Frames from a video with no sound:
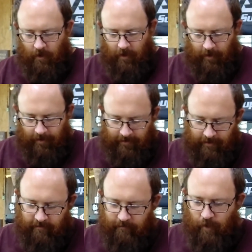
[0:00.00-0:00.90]
I
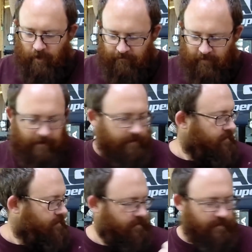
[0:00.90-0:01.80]
have
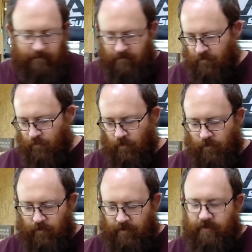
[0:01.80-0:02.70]
modified them to
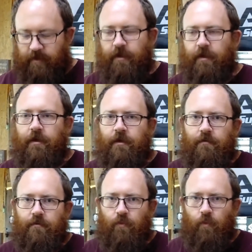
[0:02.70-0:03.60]
work with the
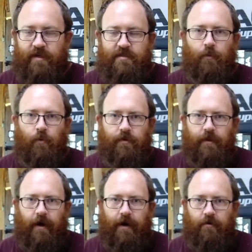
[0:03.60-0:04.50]
wasteboard
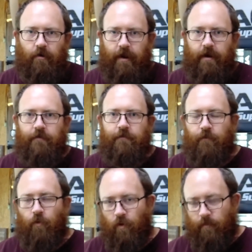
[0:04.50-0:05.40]
that I created
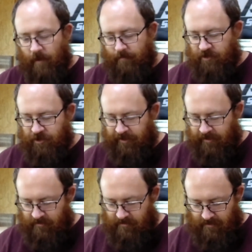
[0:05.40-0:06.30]
for my
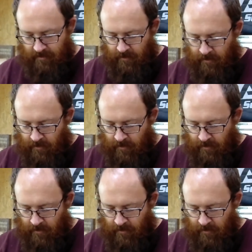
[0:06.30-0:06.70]
machines.